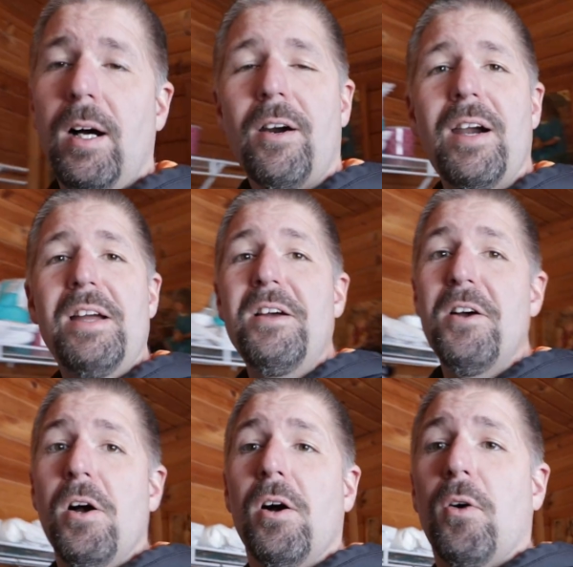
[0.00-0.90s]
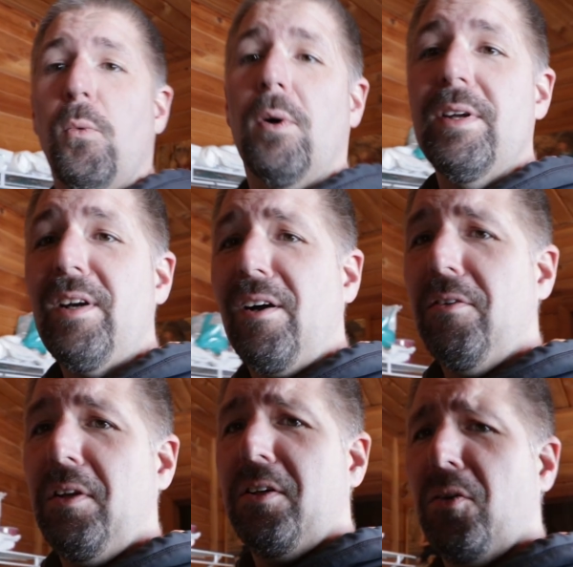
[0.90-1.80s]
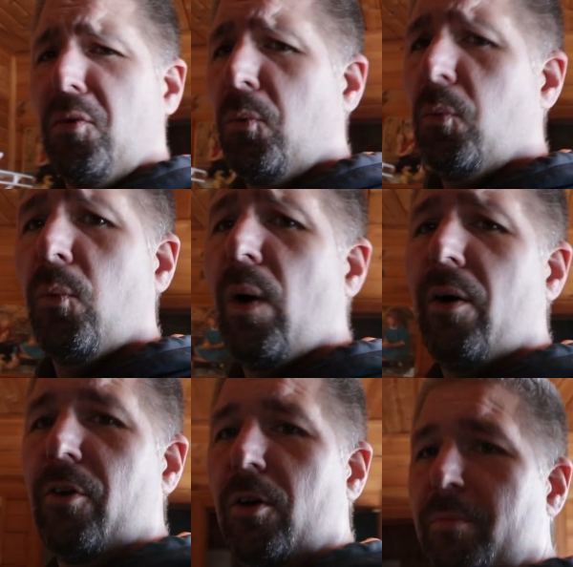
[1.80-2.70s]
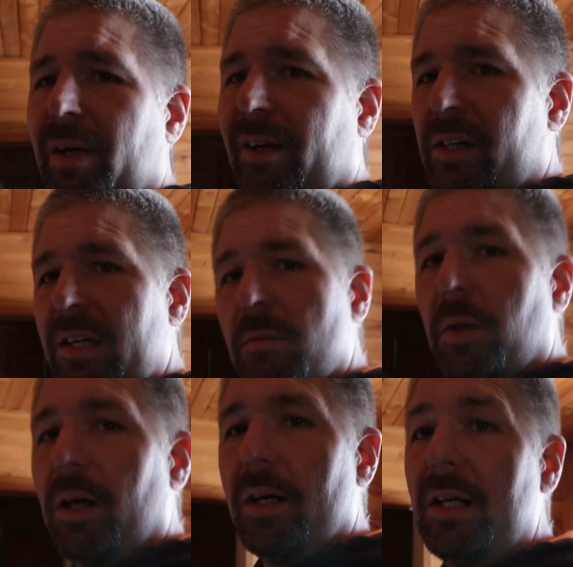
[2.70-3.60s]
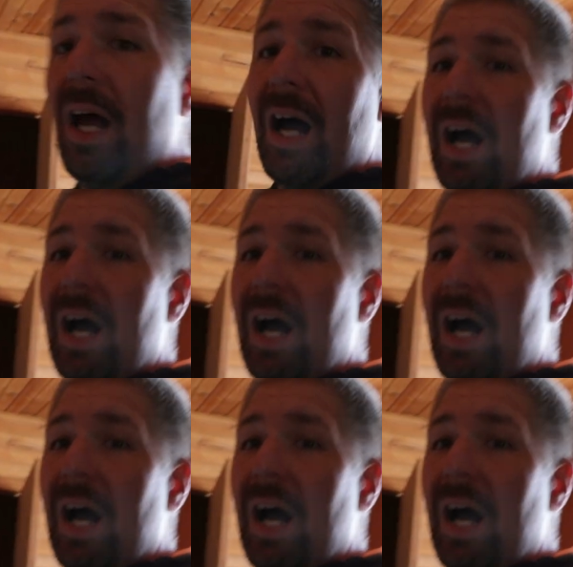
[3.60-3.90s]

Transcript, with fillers: All right, we're in our little well room area in the barn.